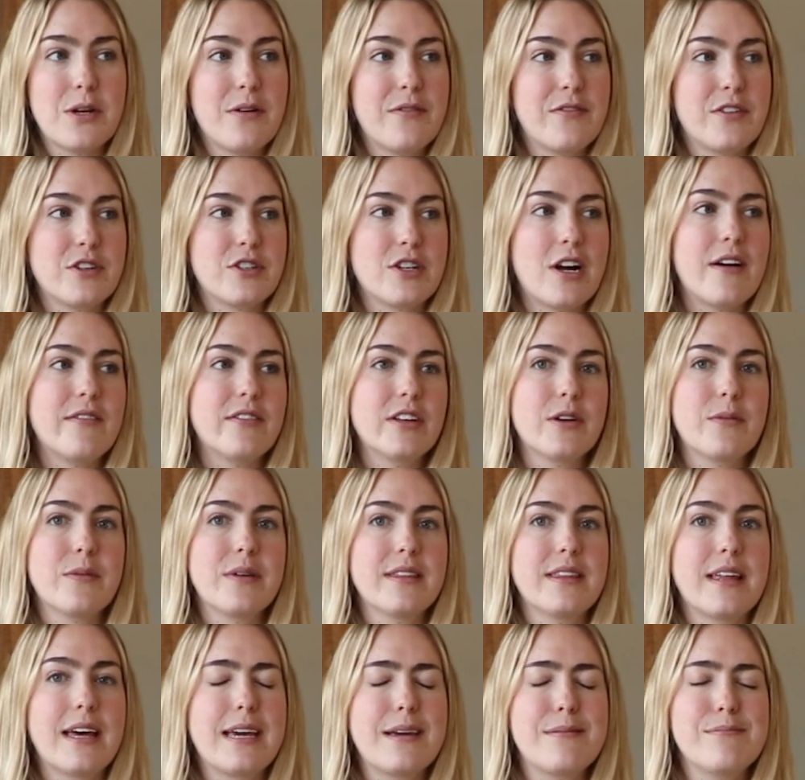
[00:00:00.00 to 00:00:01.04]
if you're traveling
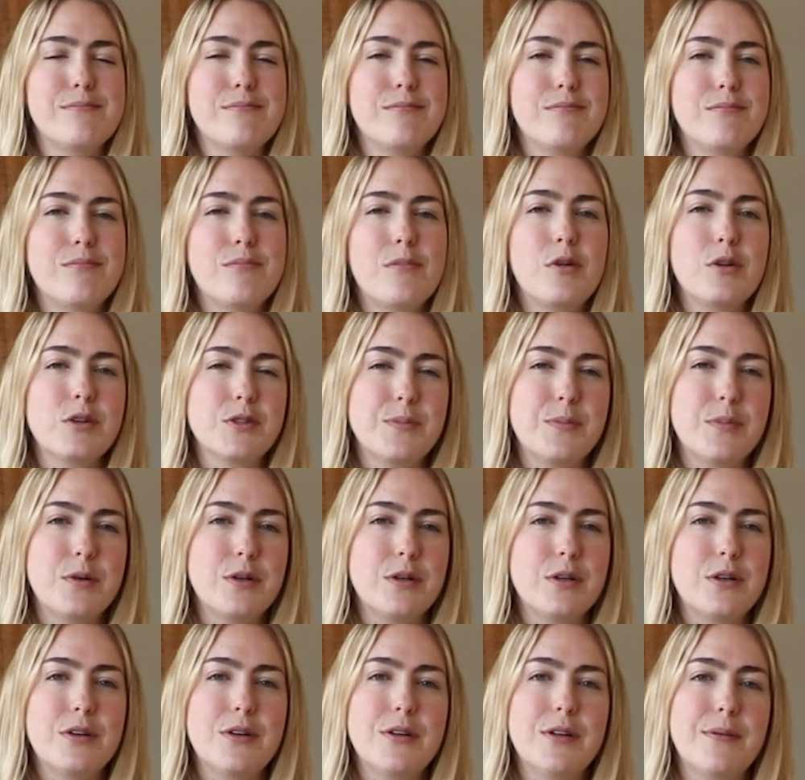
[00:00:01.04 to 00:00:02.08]
with
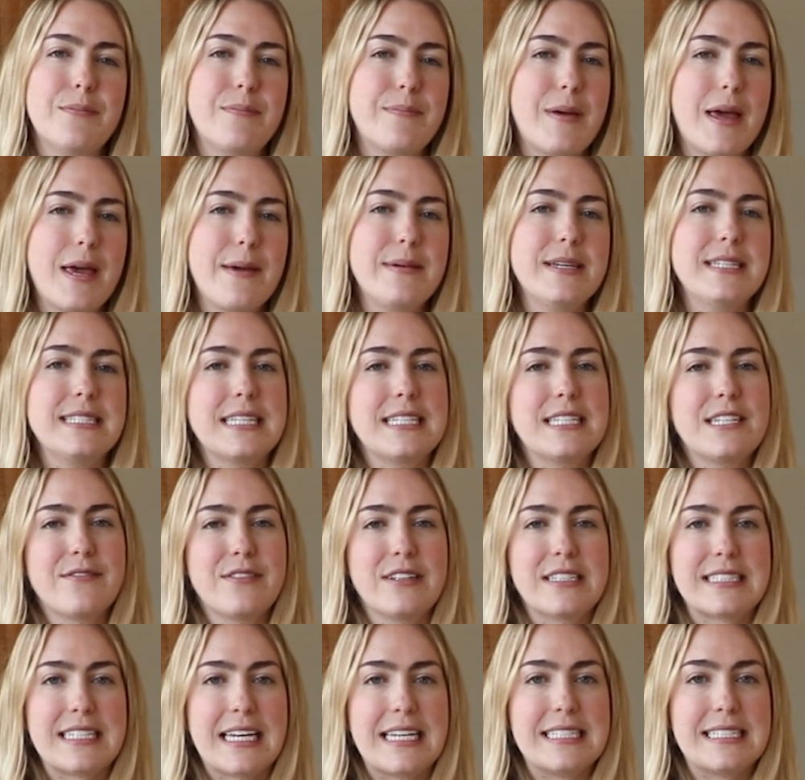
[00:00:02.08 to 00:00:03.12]
multiple babies in
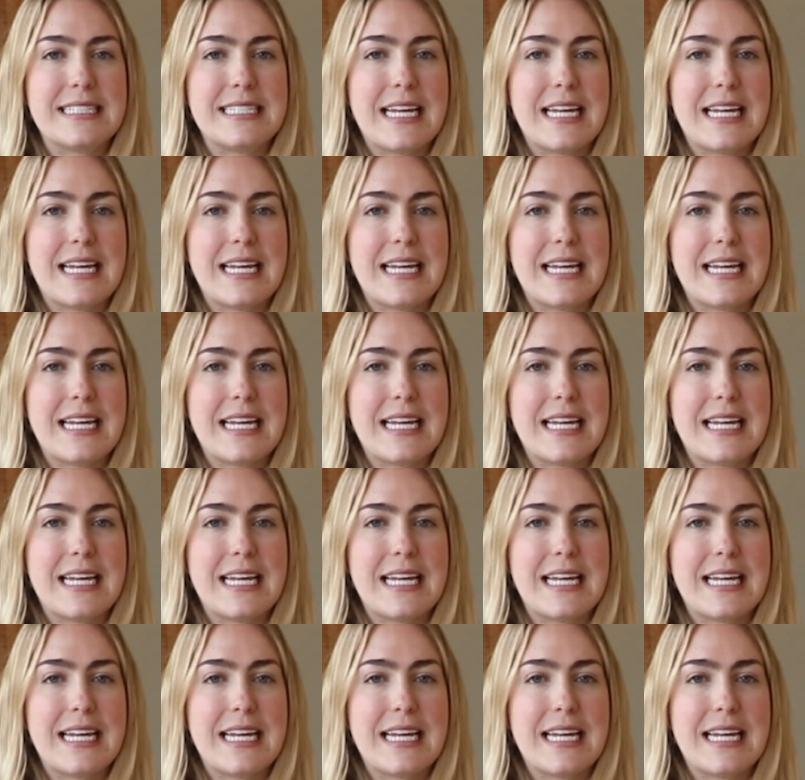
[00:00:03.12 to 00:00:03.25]
different size